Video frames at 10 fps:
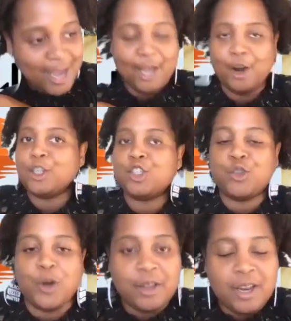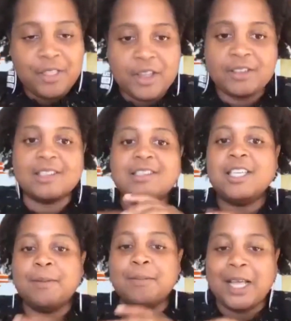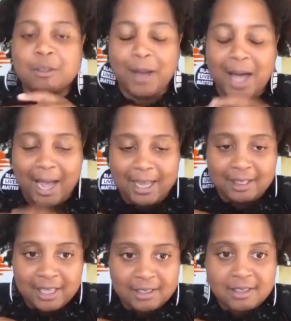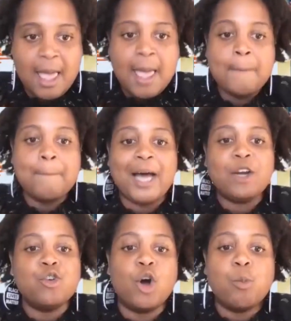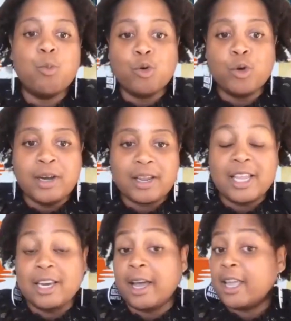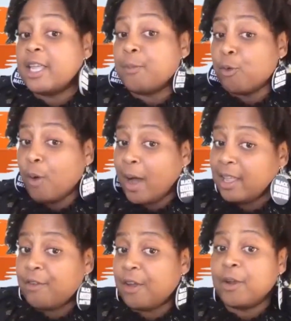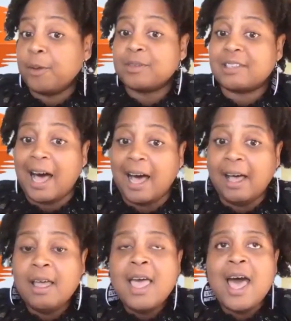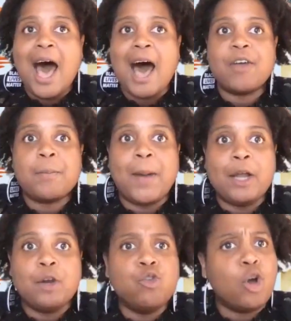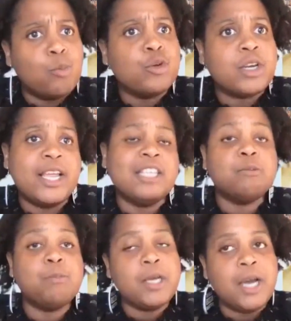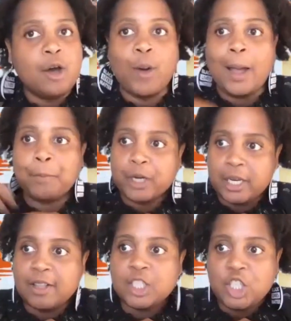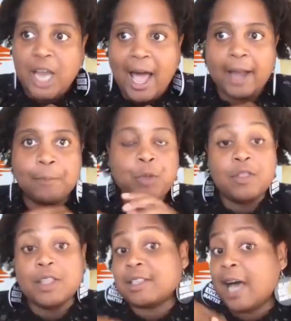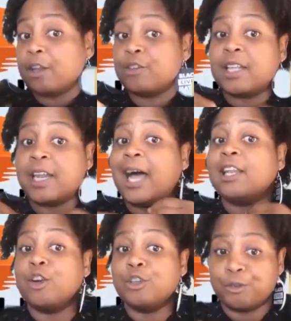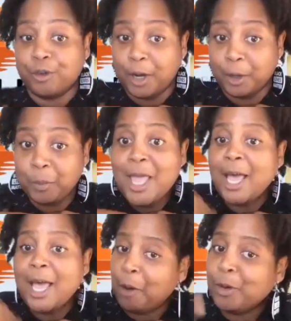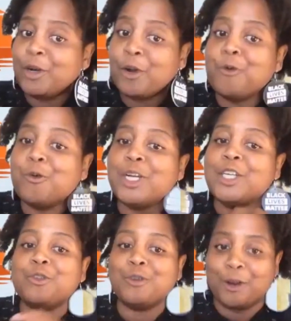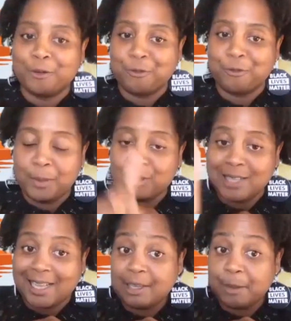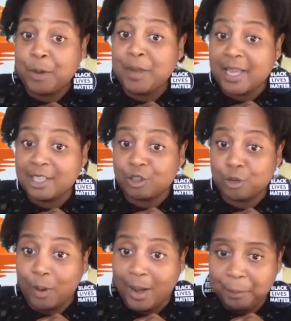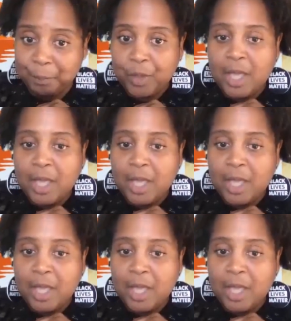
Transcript: In Australia, there's a team that's behind this. Banou no moun ki na equipo ki fait film sa, avec banou no moun ki inspire ou. I put in the chat the scholars that you learned from. And I want to know who did you learn from? So ça c'est première question. Hein?